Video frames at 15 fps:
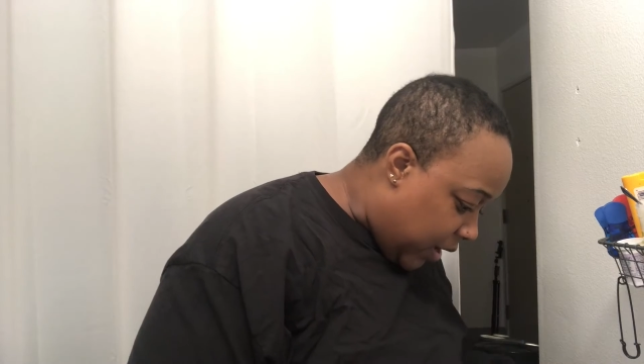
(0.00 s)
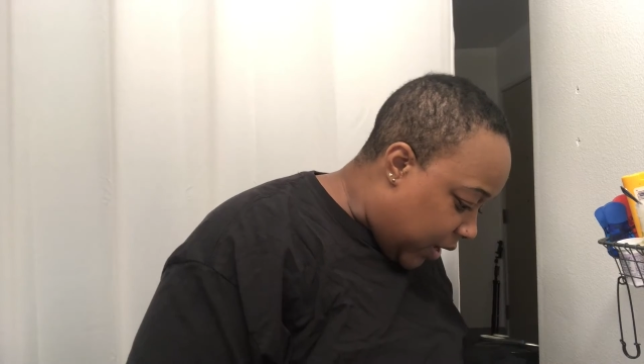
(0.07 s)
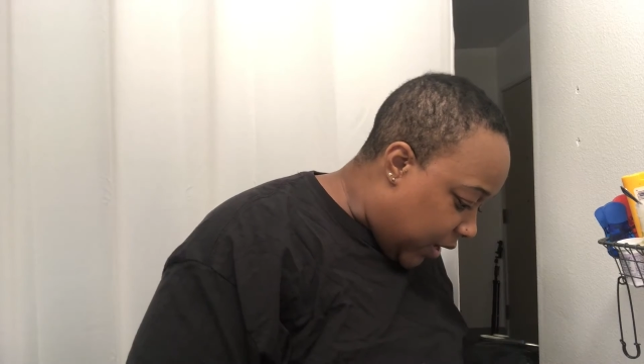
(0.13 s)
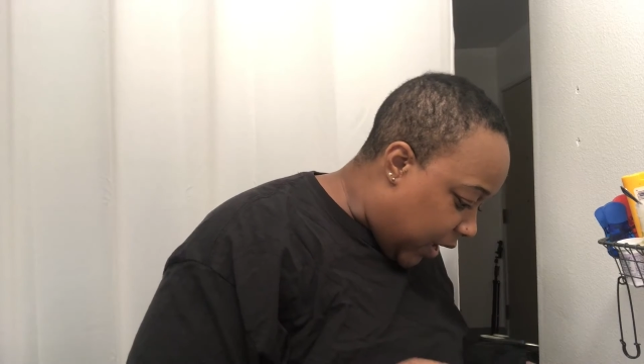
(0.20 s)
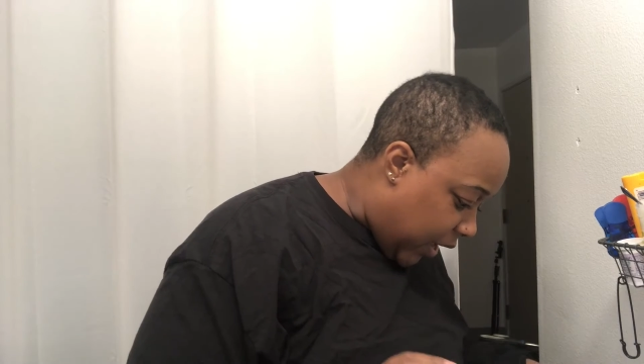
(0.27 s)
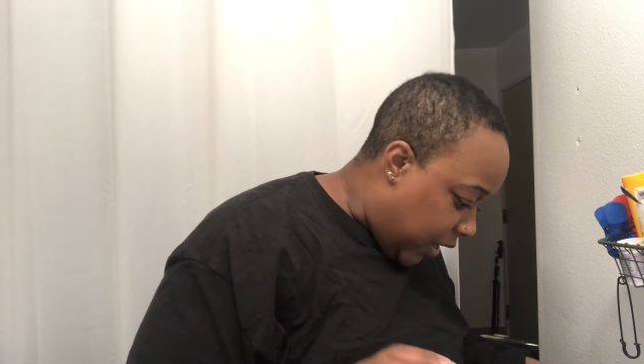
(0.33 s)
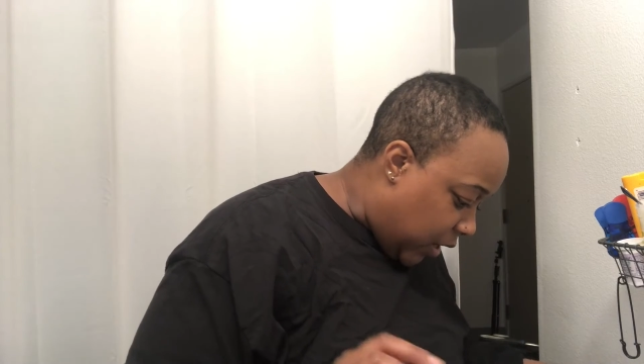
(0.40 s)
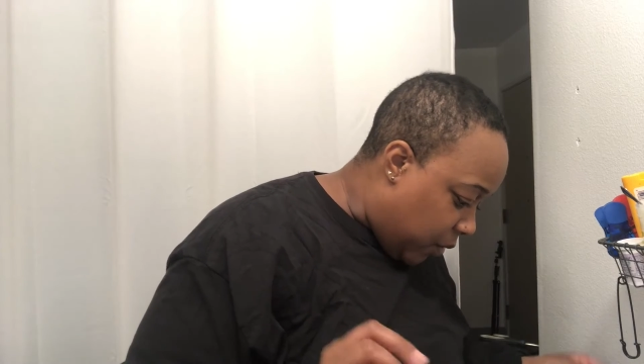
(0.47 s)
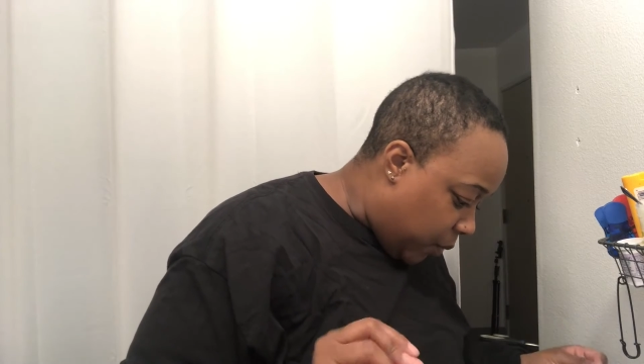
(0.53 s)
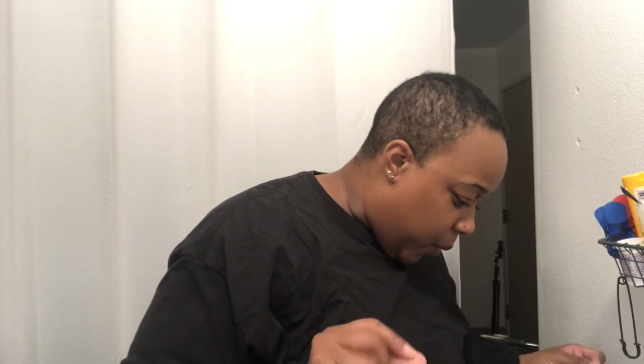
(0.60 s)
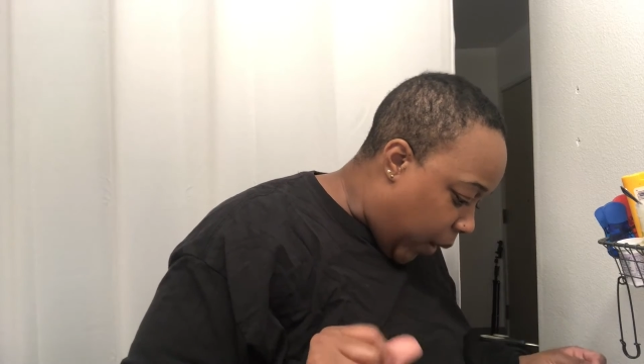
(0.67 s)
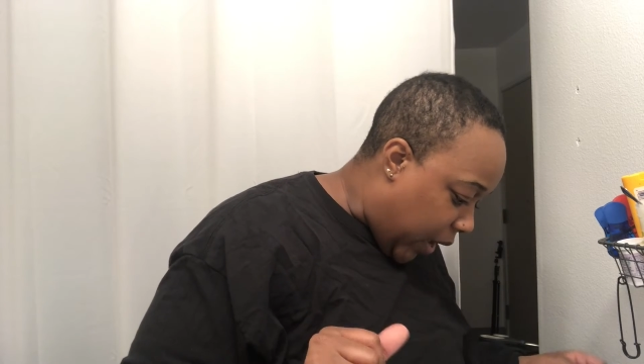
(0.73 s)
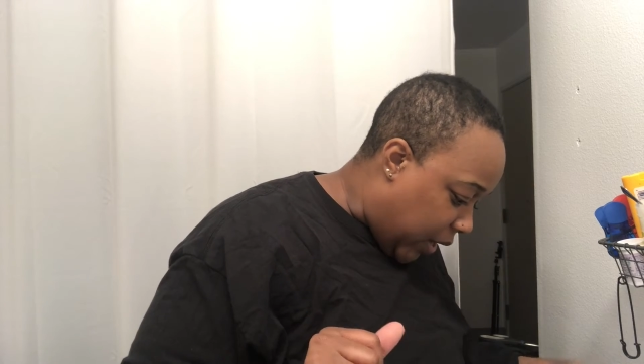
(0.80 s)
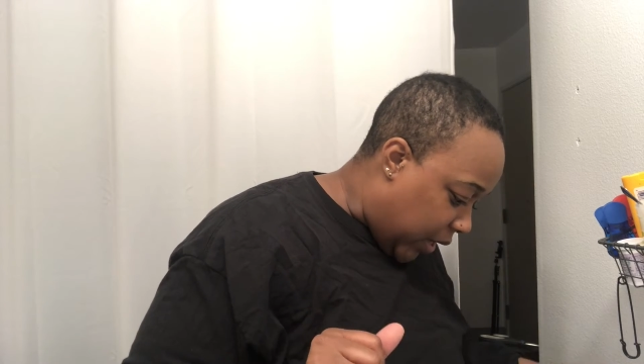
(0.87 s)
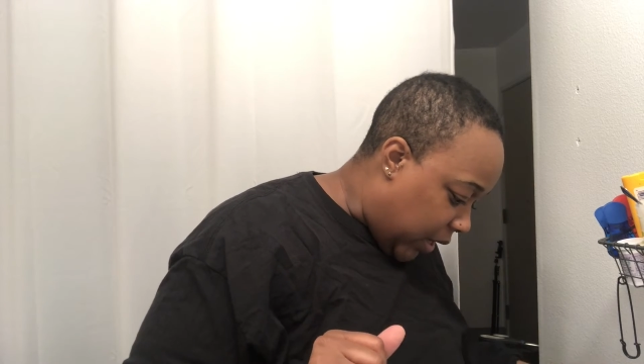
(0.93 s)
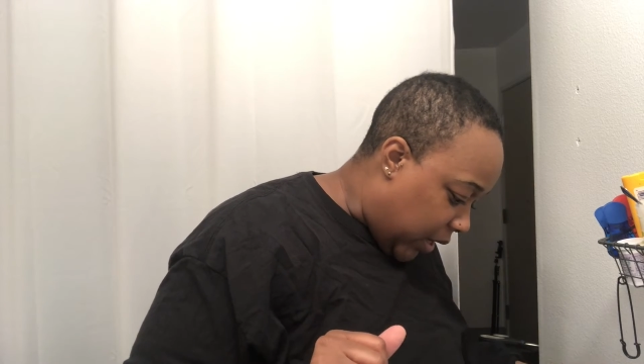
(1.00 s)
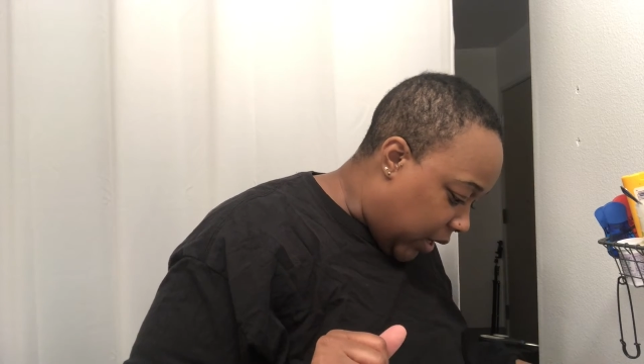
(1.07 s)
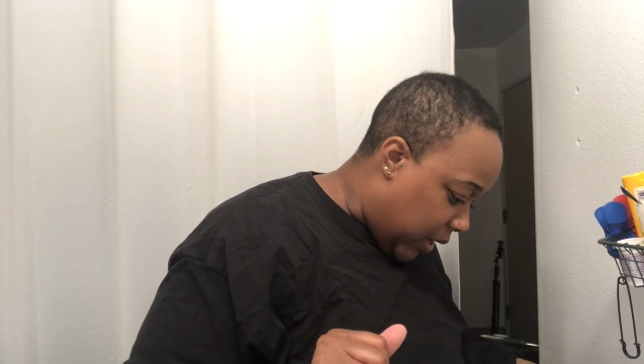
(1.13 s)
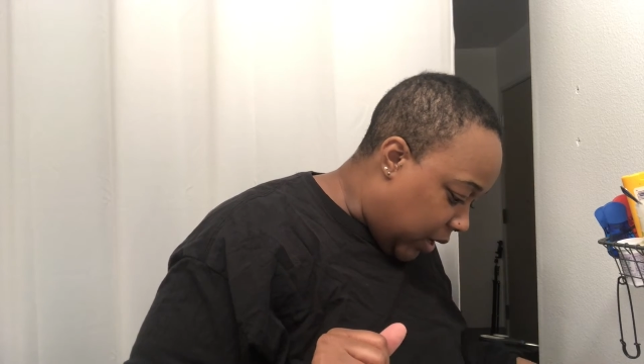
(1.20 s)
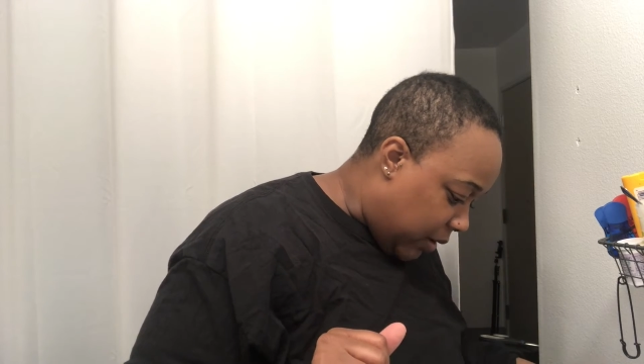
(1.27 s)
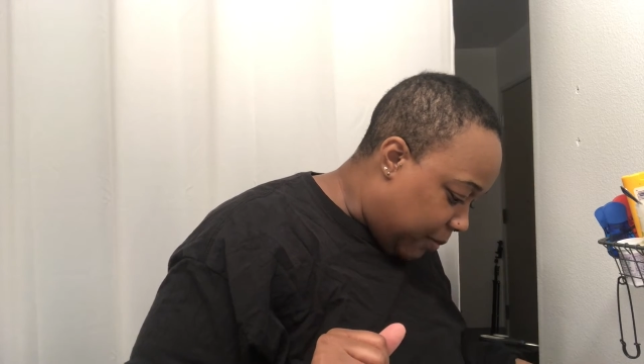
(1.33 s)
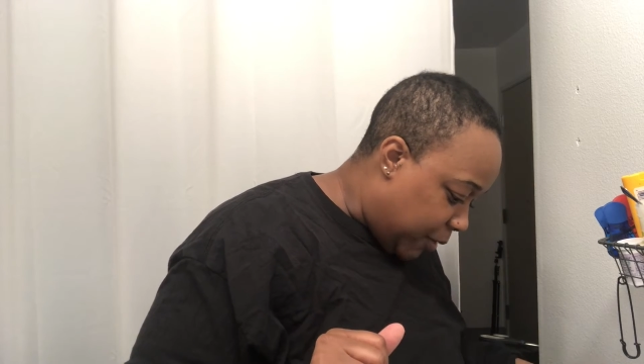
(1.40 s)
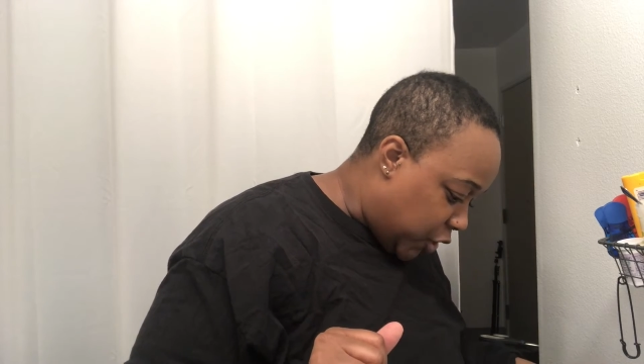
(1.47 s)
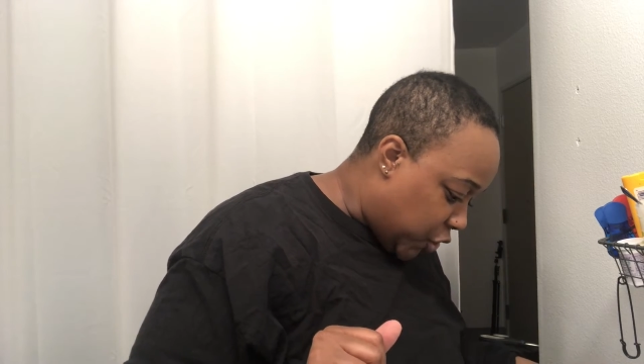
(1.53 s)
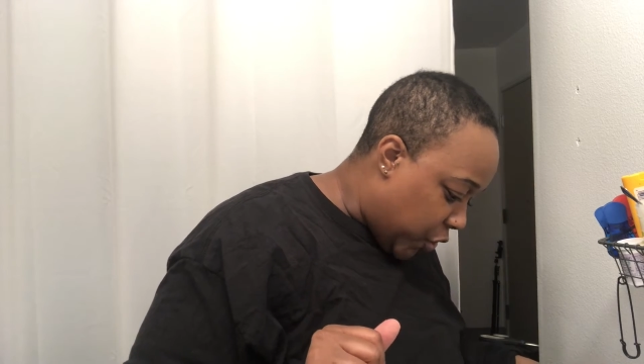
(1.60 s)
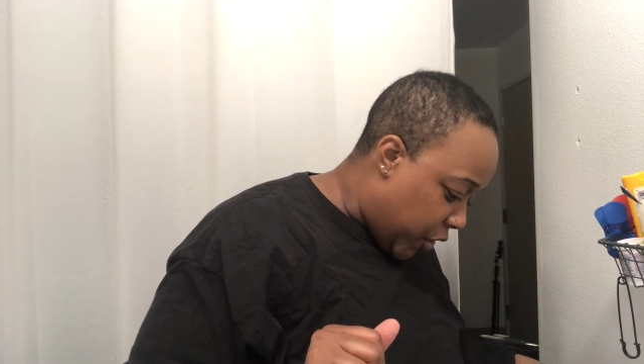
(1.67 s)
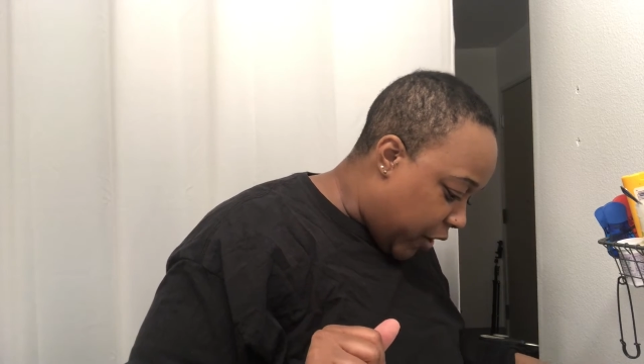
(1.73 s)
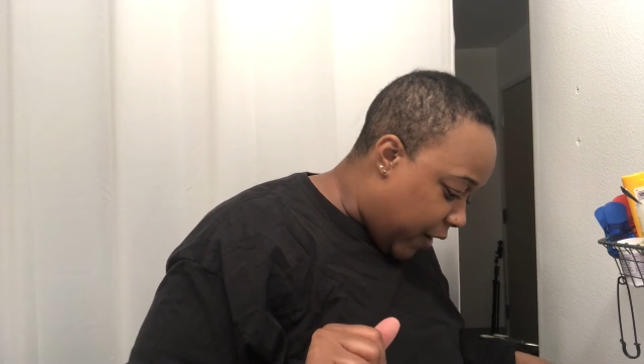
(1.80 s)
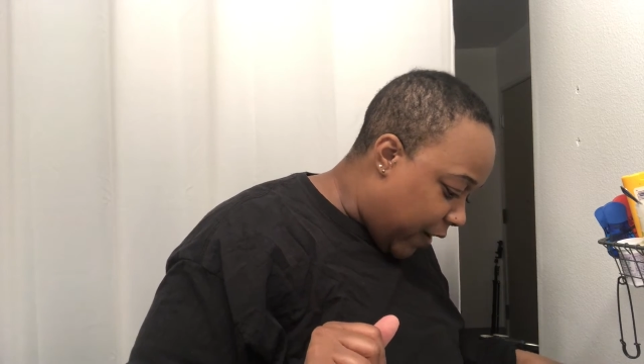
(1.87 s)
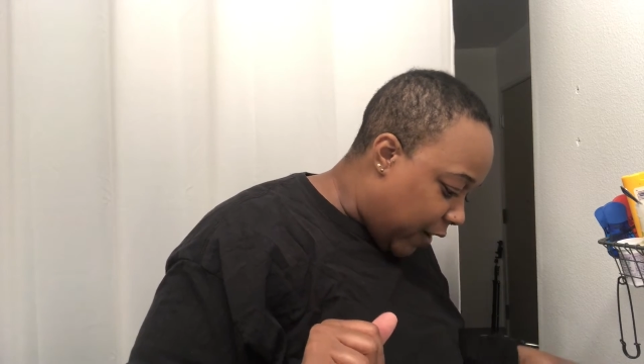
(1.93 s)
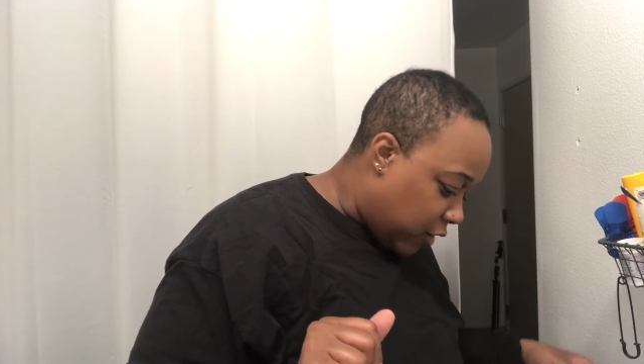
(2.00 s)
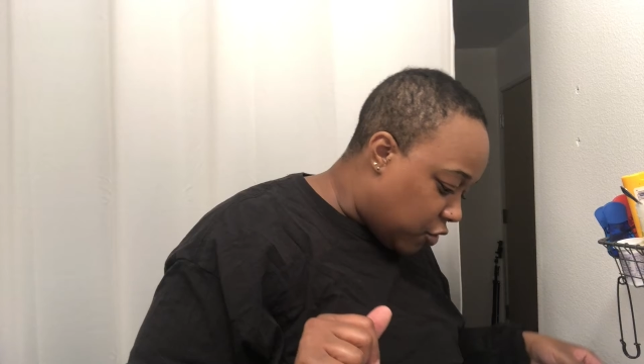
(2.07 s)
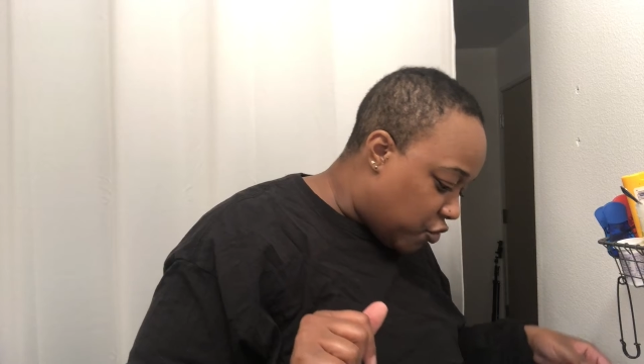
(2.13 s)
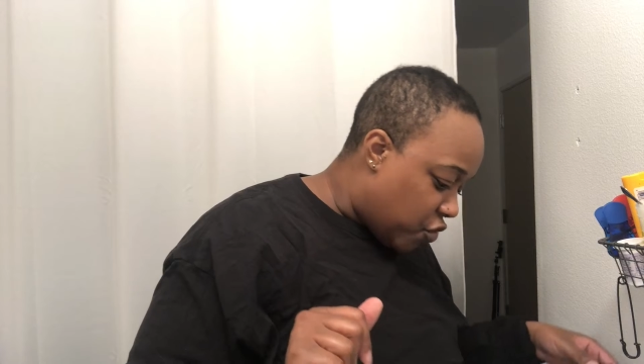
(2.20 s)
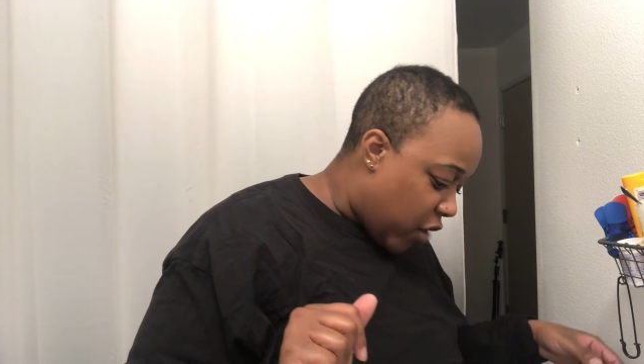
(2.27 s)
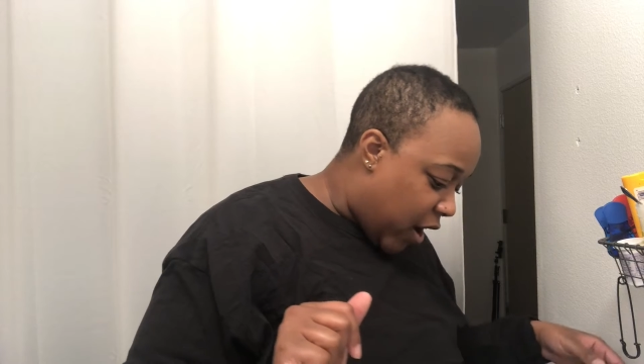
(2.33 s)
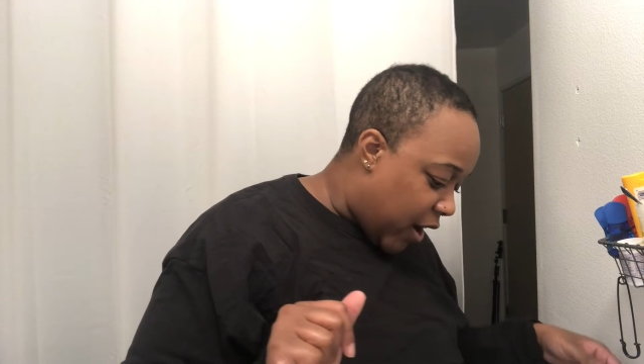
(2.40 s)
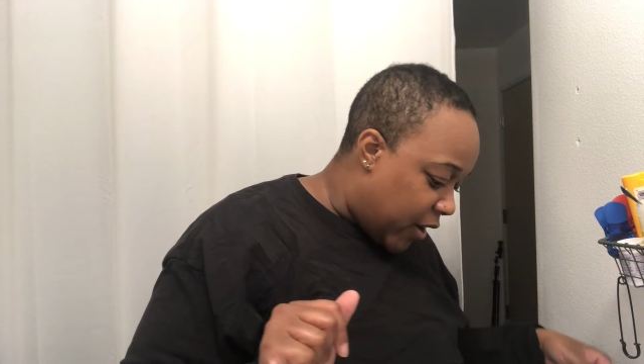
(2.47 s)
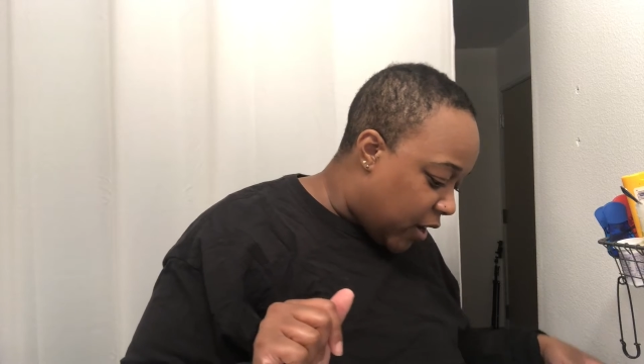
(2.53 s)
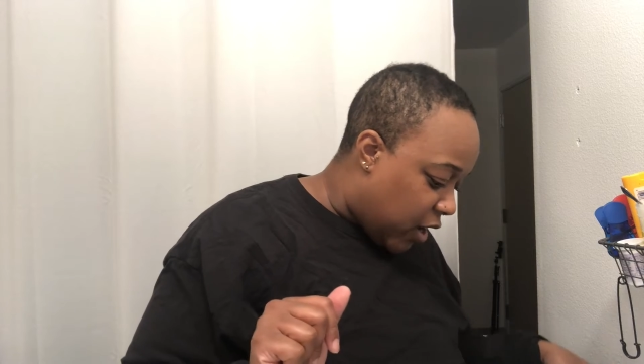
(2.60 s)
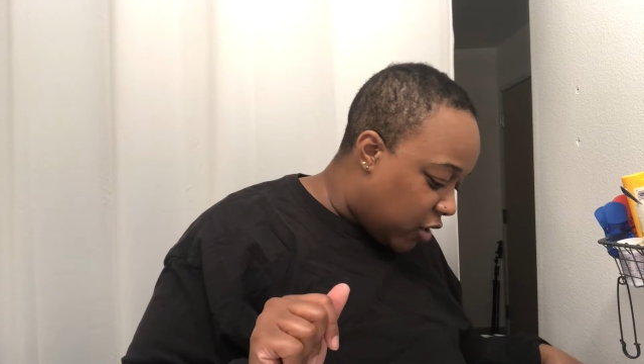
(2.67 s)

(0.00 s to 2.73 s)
Getting ready. Be sure your hair is dried,